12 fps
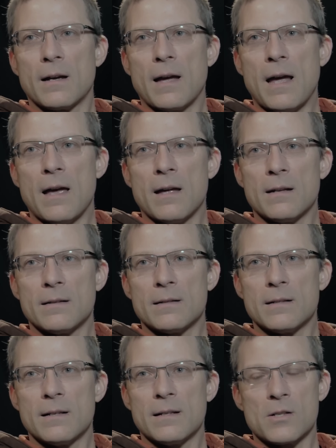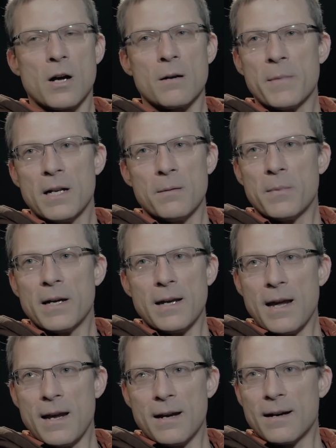And it's automated by
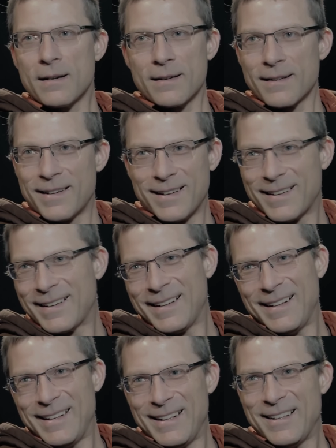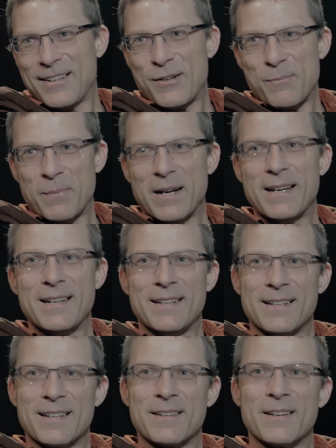AI. But
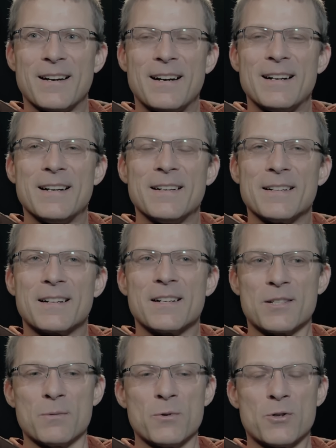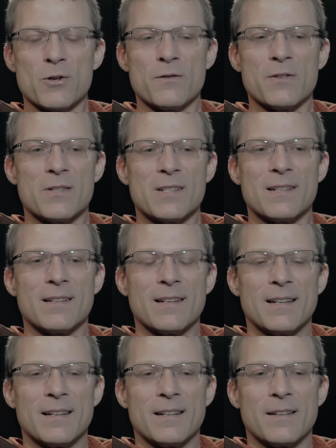customer service
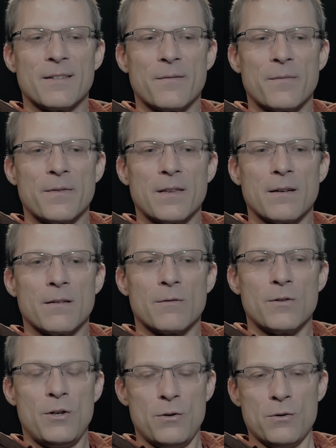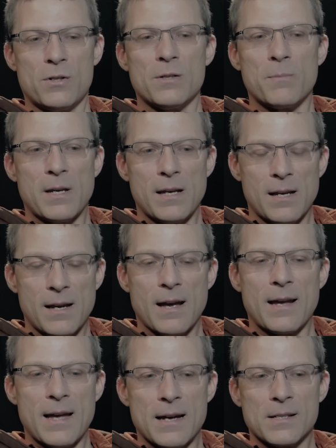used to be,
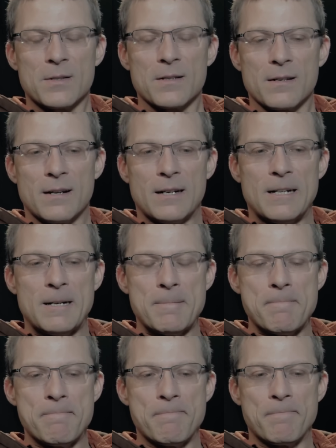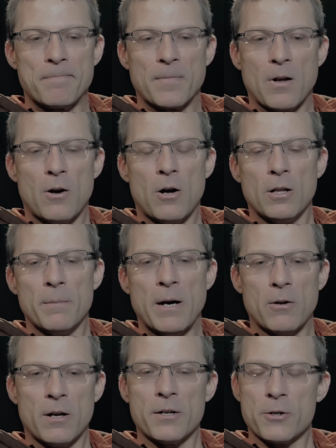I guess, all
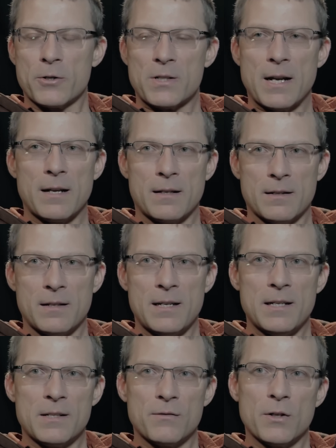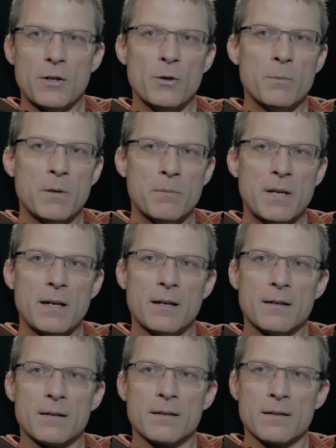about understanding the needs of the human
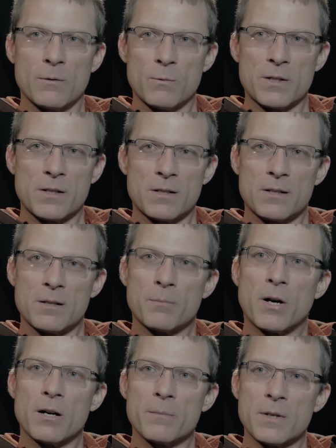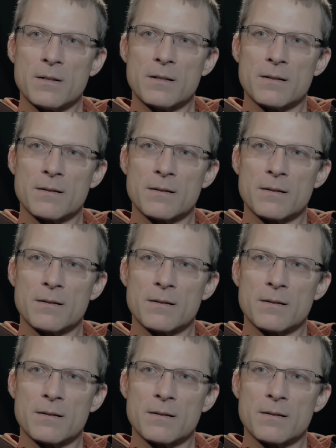being. It wasn't a department